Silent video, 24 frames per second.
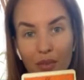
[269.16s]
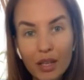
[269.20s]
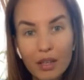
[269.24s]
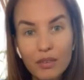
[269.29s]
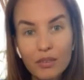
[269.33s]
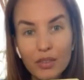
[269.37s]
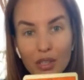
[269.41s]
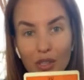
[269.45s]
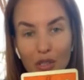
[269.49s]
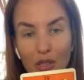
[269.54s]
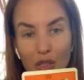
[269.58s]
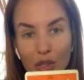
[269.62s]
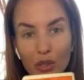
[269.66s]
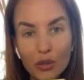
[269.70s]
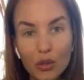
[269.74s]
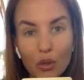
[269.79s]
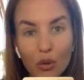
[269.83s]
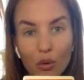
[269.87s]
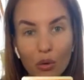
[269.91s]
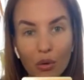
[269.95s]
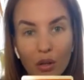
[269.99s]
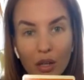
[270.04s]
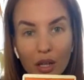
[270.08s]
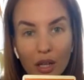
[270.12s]
there is
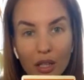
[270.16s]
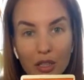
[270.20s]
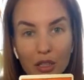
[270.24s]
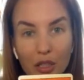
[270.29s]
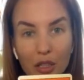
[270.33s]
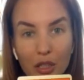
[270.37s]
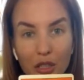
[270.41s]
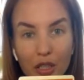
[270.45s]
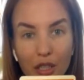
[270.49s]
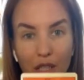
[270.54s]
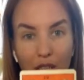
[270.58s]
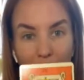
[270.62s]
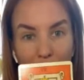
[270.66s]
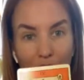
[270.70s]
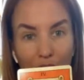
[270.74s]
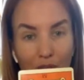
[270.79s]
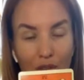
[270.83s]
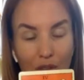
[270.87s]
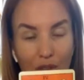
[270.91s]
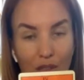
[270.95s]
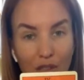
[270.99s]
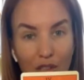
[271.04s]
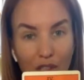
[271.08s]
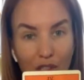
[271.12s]
no luxury,
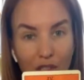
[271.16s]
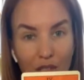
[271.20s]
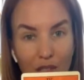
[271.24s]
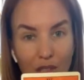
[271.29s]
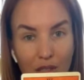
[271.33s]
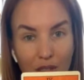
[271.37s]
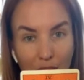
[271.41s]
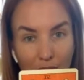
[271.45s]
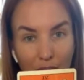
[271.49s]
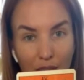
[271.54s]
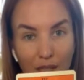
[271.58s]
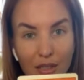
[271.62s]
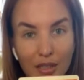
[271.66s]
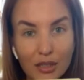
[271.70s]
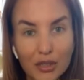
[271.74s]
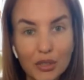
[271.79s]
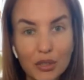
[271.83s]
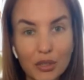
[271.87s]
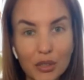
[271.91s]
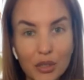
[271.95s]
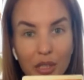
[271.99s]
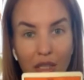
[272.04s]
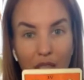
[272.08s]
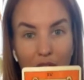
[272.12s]
there is just a
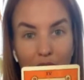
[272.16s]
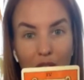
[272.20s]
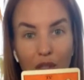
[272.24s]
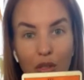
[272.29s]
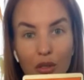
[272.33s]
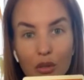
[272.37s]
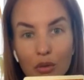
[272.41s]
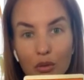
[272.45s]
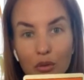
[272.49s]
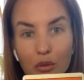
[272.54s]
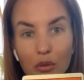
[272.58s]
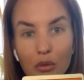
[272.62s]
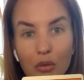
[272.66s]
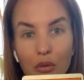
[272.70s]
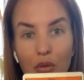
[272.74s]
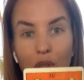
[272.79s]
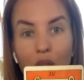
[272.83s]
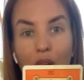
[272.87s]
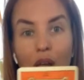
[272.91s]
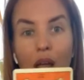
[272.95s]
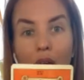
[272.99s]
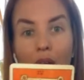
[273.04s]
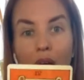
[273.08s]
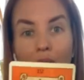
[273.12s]
strict
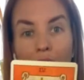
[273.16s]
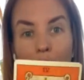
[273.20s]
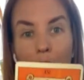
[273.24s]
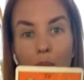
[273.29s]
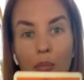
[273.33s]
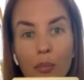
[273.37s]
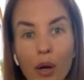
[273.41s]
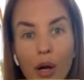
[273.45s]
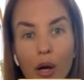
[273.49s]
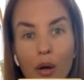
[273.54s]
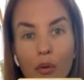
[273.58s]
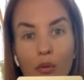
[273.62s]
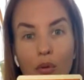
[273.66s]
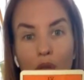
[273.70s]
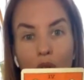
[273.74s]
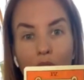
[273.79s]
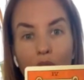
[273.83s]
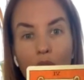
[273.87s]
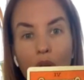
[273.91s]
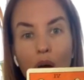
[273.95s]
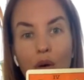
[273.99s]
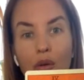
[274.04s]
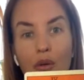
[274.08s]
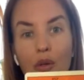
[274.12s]
rule and power
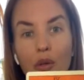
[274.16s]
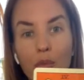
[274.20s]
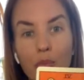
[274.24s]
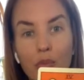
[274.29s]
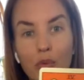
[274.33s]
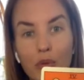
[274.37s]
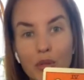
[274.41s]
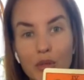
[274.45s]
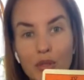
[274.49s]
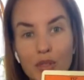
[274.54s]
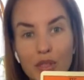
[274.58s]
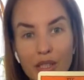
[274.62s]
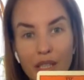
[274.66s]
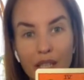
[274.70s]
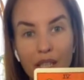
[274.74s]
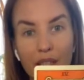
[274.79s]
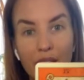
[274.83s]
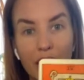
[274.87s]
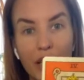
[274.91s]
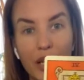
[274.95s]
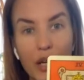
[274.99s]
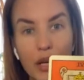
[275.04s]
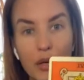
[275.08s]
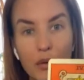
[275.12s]
how you
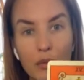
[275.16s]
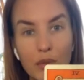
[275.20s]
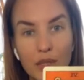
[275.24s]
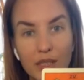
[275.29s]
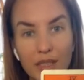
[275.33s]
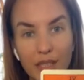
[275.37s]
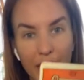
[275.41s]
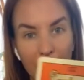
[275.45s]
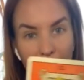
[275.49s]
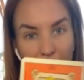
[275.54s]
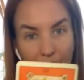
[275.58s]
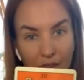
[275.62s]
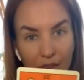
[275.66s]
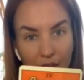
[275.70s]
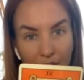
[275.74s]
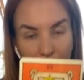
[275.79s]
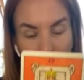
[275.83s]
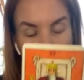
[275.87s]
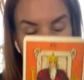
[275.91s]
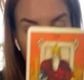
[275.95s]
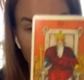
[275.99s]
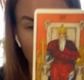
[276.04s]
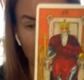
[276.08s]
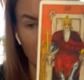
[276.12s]
proceed with
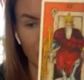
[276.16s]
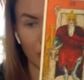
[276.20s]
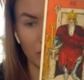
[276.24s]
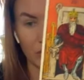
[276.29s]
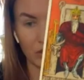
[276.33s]
anything in your